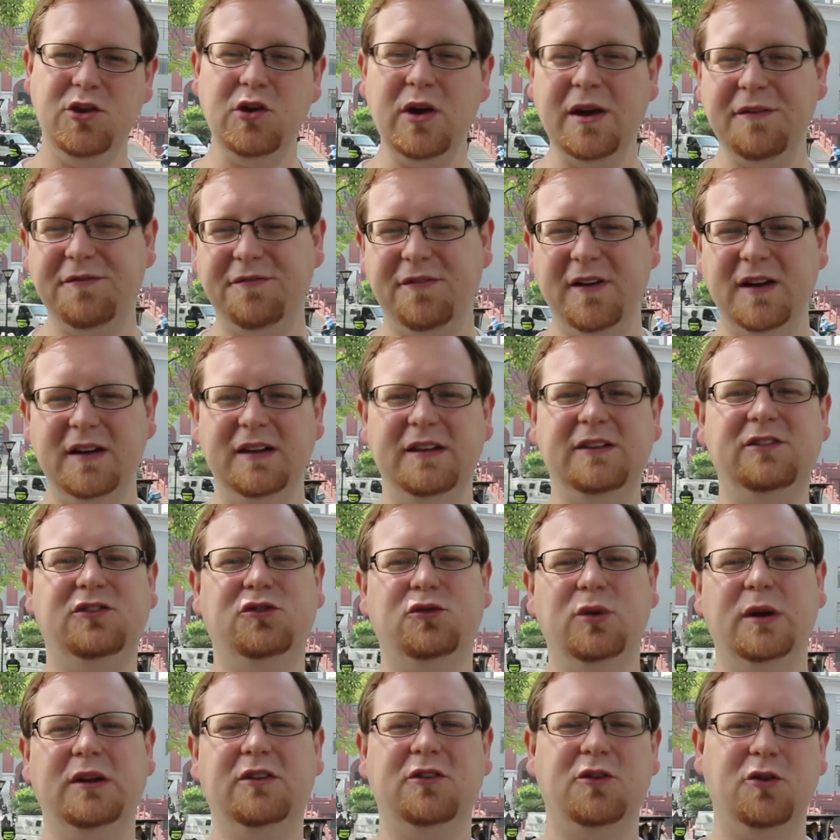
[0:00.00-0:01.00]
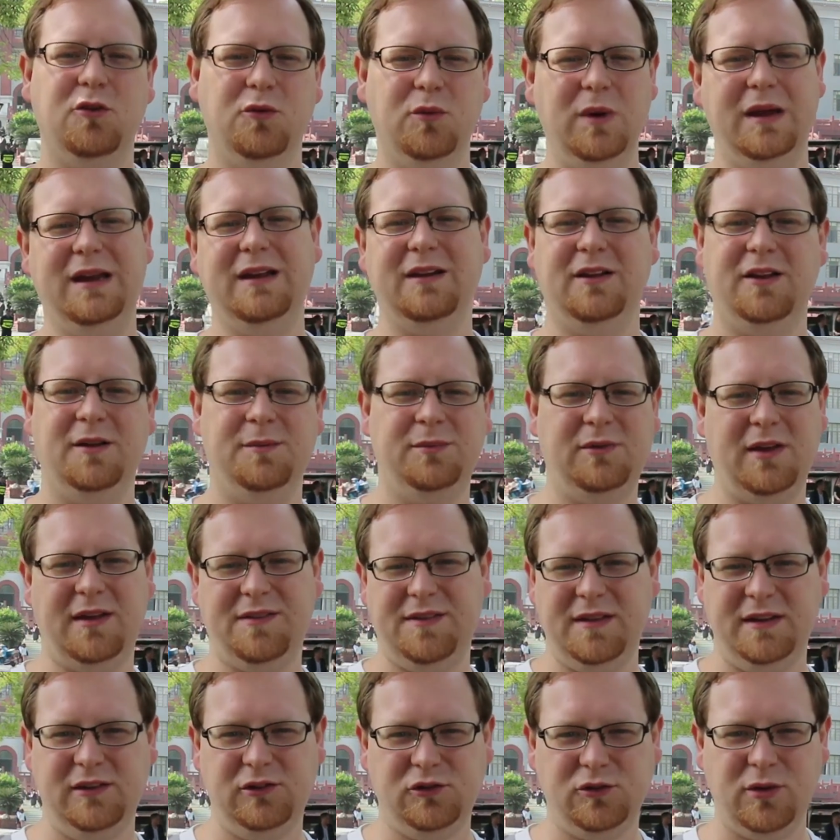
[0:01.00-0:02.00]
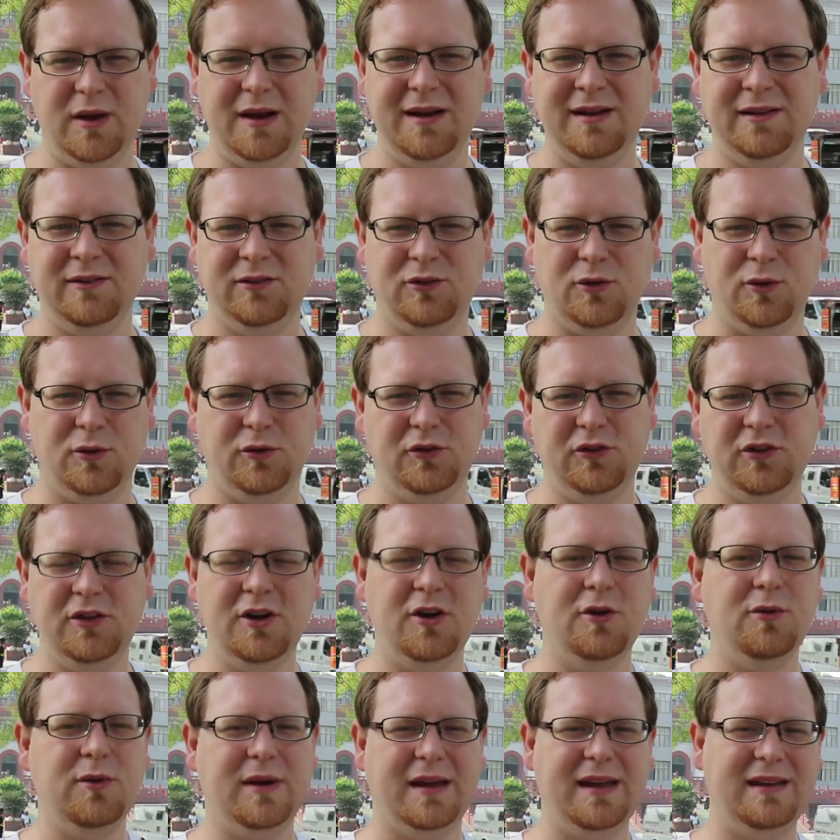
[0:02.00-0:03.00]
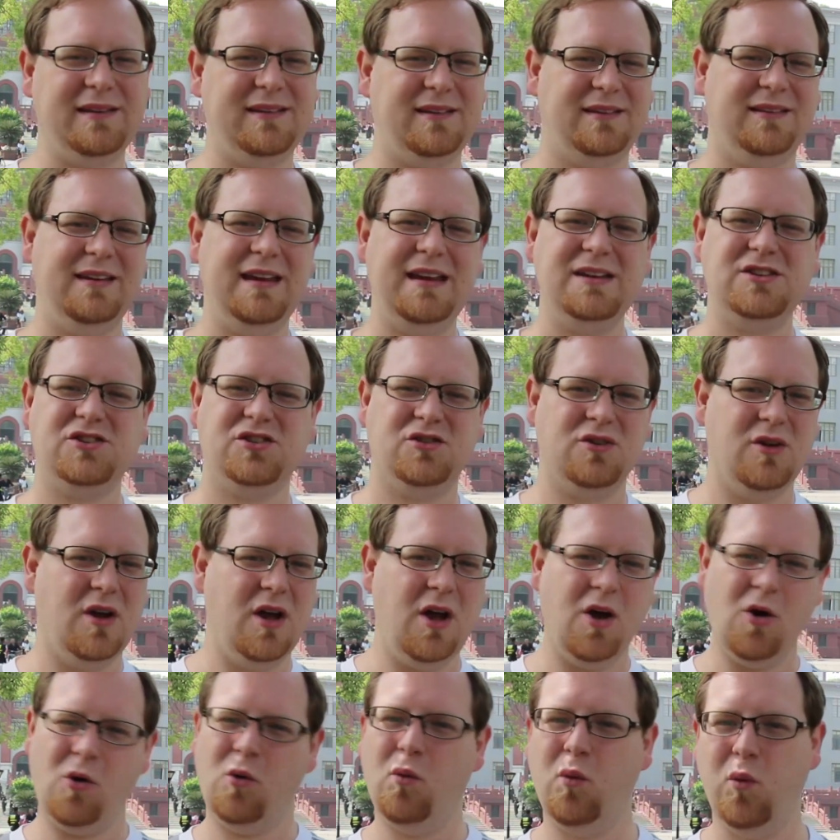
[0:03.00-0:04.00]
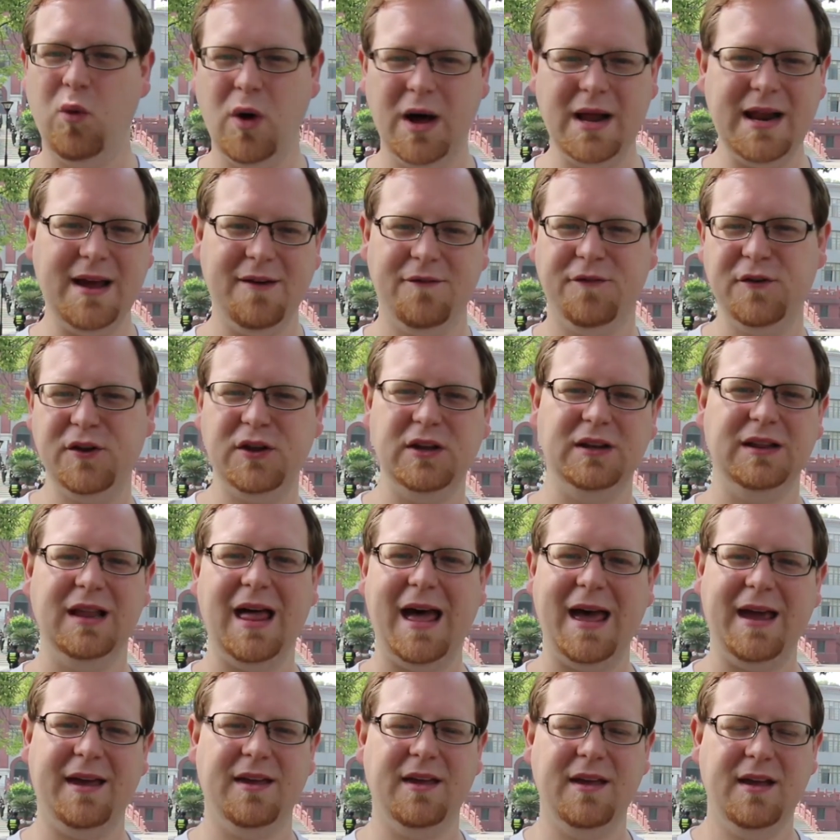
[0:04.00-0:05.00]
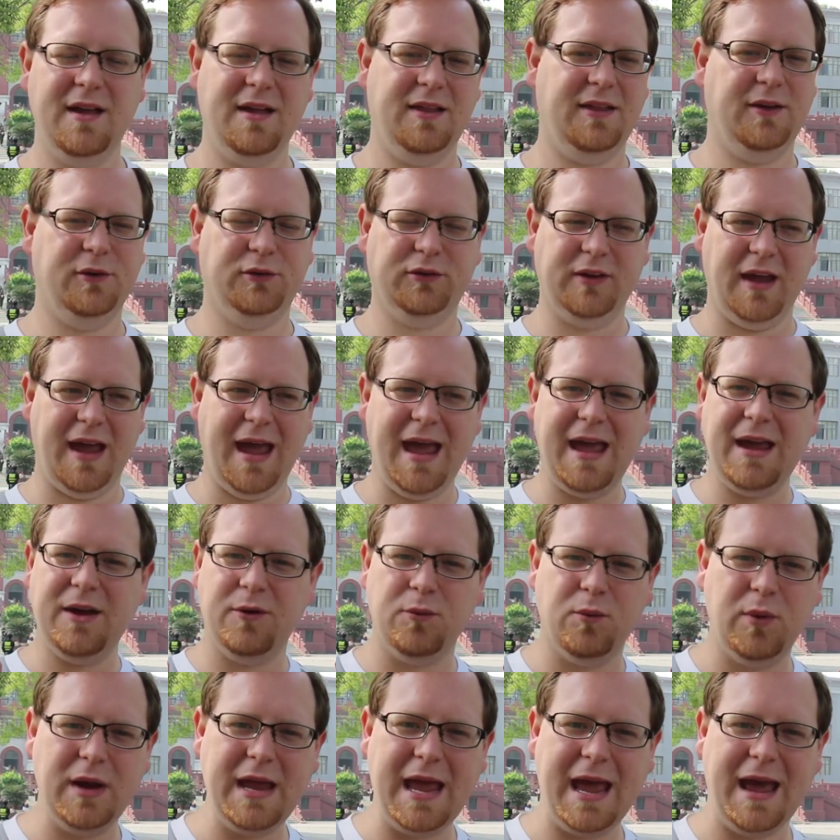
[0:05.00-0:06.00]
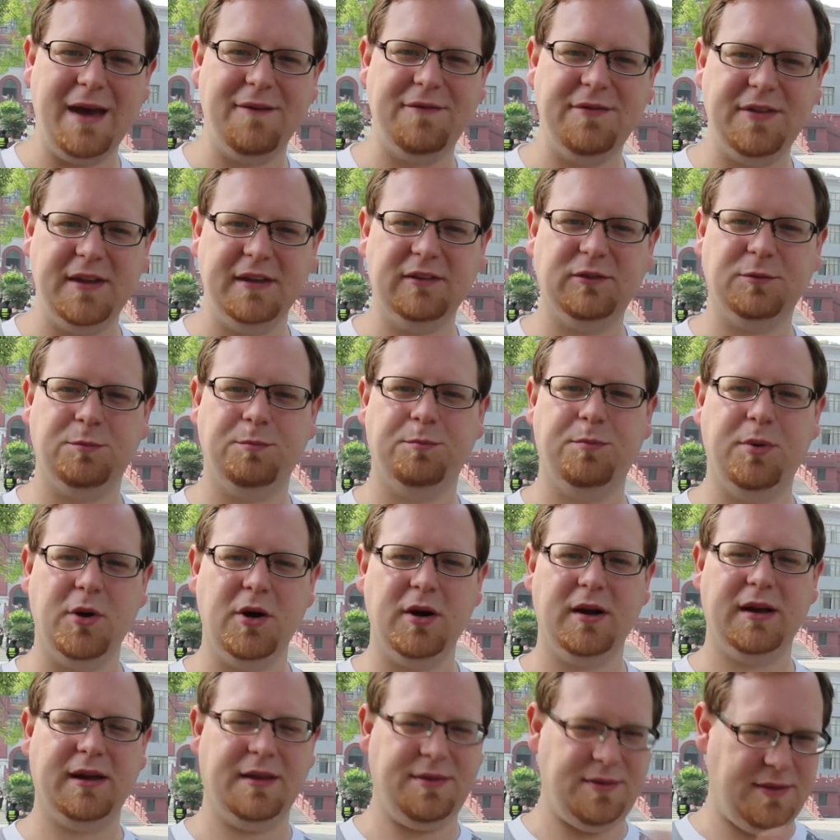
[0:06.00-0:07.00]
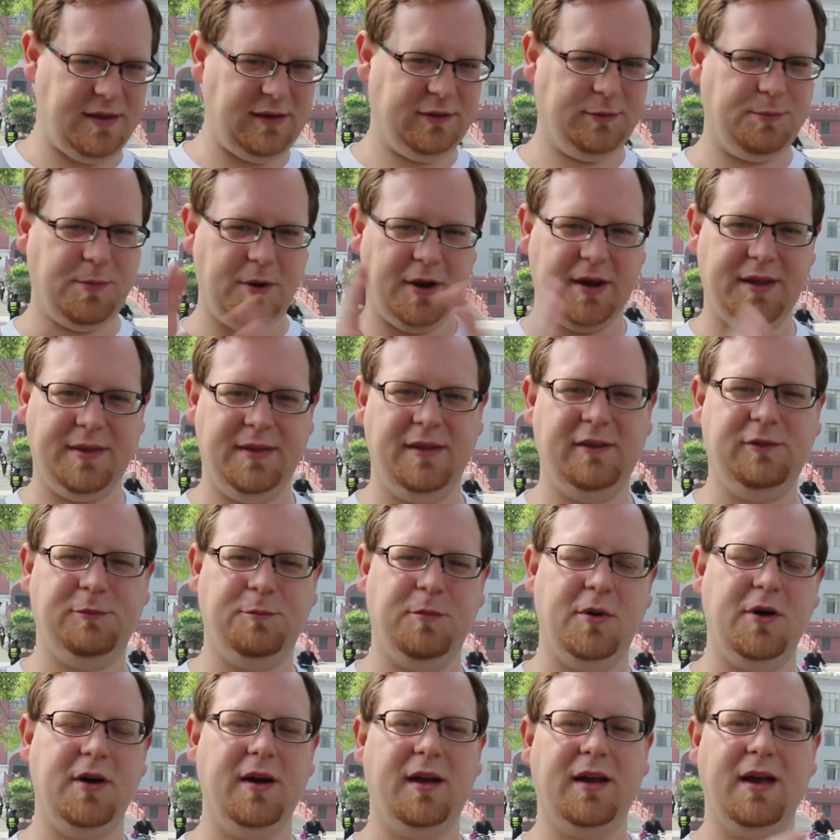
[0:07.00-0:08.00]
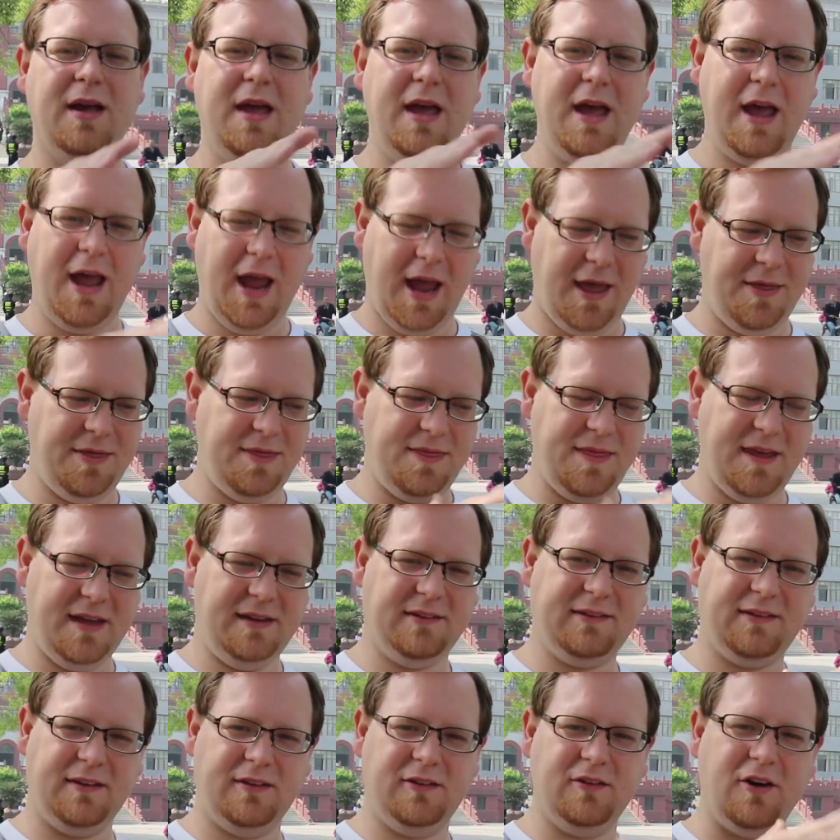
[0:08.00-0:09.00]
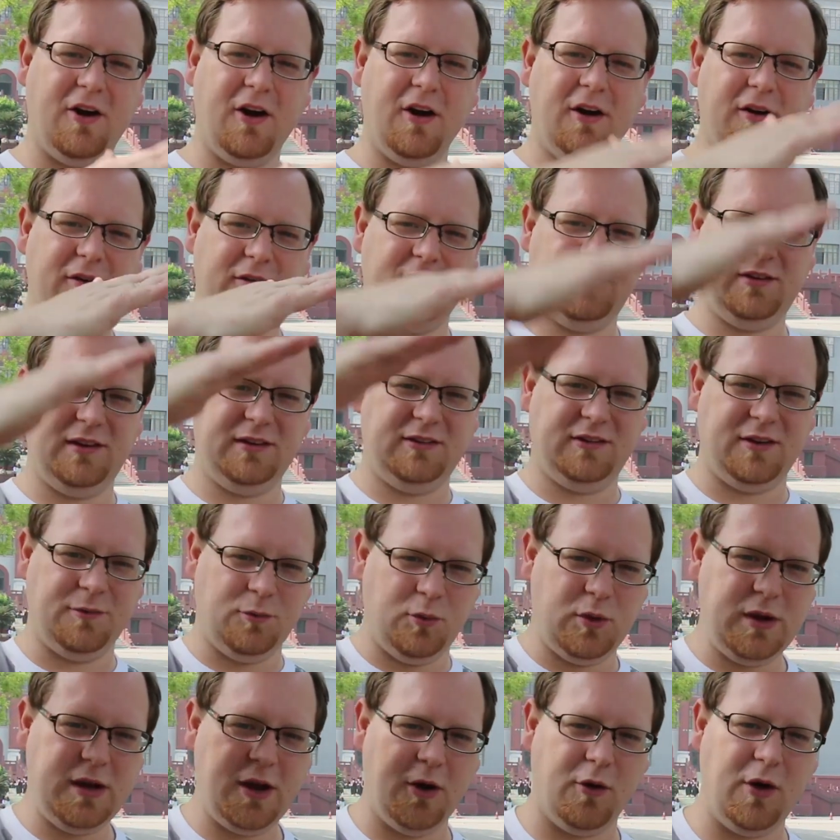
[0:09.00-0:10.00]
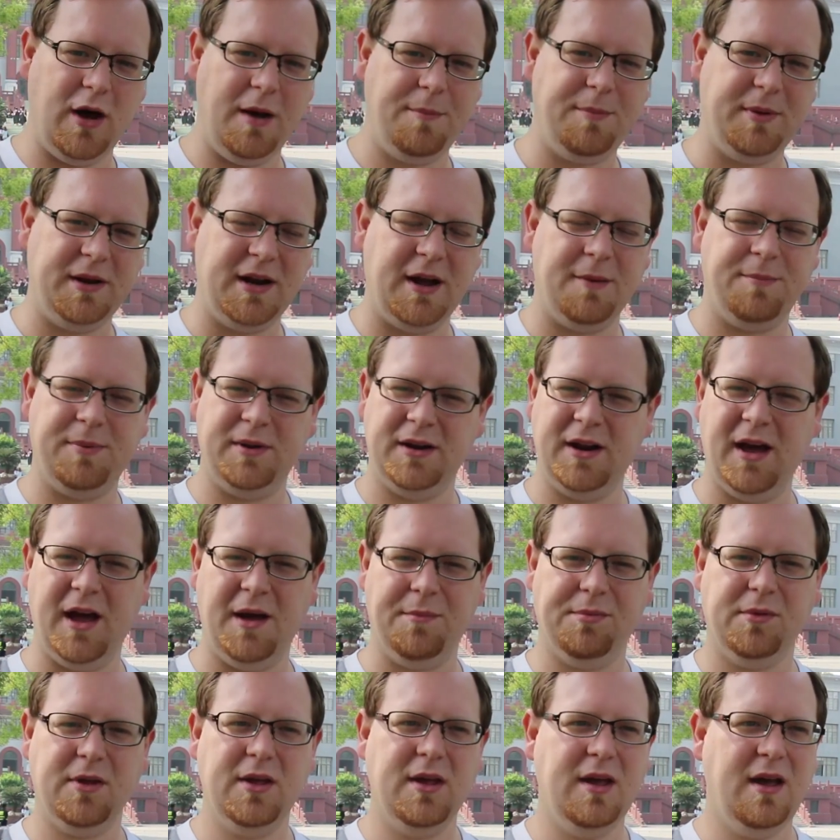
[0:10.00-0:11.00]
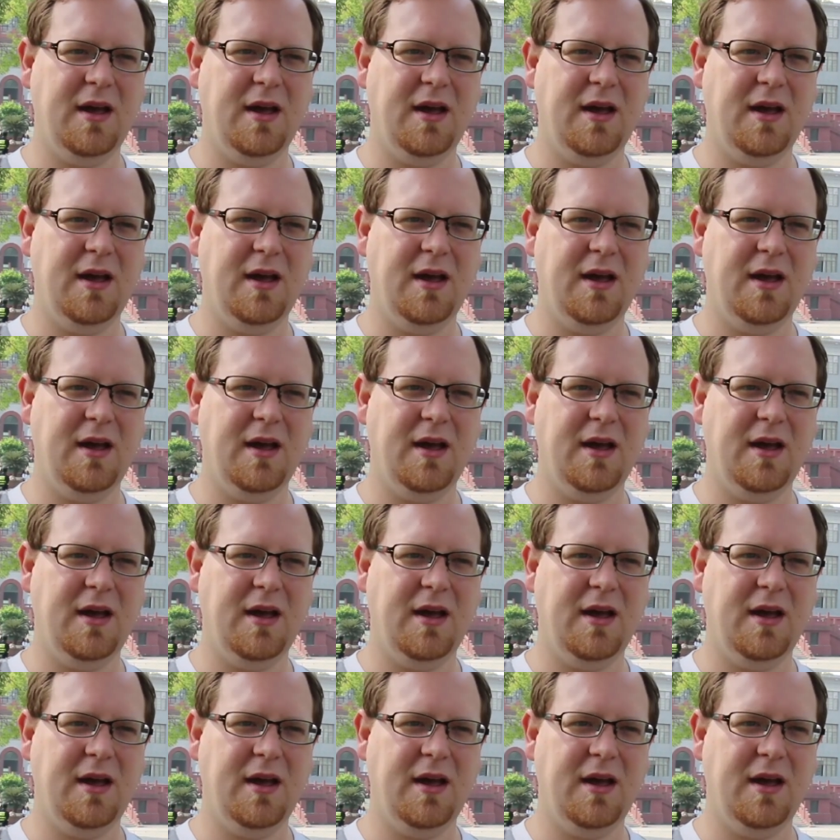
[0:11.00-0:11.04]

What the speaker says: You have fairly strict curriculums at these training schools. You don't get to teach whatever you like. They say, hey, we have this book and this book and this book, and this is our system. We go up and up and up.